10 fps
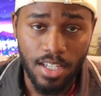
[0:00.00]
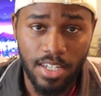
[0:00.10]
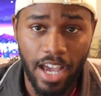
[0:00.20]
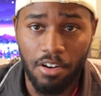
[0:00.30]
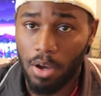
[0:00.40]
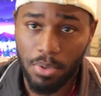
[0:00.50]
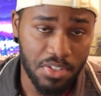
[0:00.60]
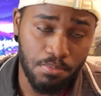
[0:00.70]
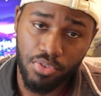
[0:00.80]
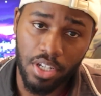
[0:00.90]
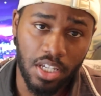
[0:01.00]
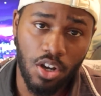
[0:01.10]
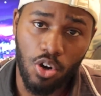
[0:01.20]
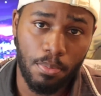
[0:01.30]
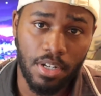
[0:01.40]
Now, I wasn't bringing
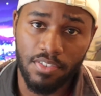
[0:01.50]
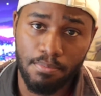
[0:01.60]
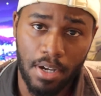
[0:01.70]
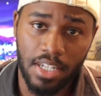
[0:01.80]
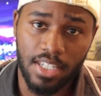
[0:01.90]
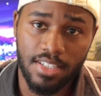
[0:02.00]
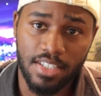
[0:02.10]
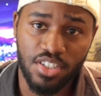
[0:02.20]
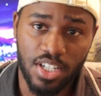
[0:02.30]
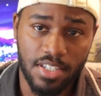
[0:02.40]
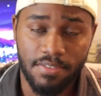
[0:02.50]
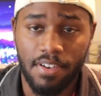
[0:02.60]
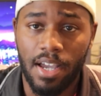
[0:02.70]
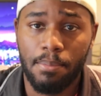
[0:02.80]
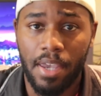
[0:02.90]
home enough money to
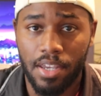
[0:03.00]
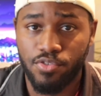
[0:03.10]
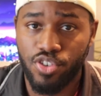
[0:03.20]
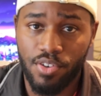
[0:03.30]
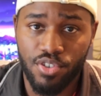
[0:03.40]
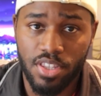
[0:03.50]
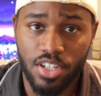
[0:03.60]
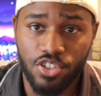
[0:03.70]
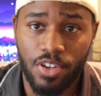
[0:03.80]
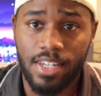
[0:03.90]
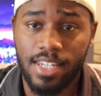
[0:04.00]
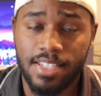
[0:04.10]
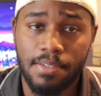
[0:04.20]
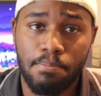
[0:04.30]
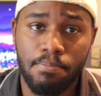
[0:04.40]
justify paying for everything, so I
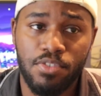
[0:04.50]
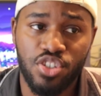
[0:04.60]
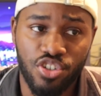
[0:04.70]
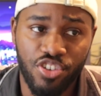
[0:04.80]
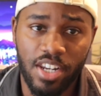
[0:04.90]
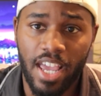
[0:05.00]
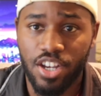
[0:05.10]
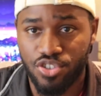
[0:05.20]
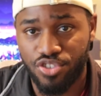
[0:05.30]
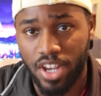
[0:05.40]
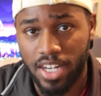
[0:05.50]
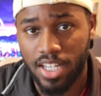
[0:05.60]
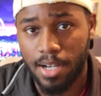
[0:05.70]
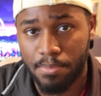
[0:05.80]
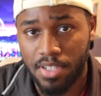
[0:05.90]
needed to generate extra
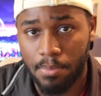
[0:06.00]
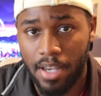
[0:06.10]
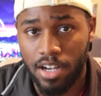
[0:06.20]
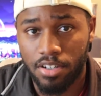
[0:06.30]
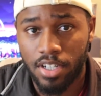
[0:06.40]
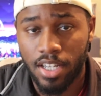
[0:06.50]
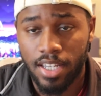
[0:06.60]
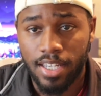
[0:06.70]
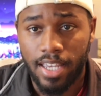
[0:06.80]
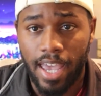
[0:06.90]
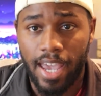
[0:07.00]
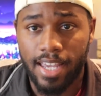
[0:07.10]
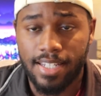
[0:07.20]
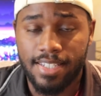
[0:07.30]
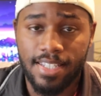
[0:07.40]
income somehow.
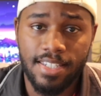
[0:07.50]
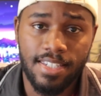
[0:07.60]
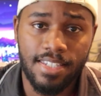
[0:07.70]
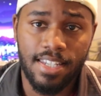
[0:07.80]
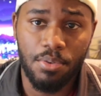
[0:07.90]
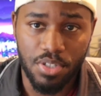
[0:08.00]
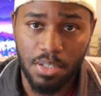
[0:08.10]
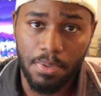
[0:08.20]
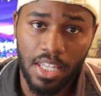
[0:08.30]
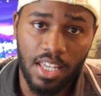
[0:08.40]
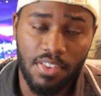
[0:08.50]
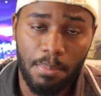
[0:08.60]
And since it was the beginning of the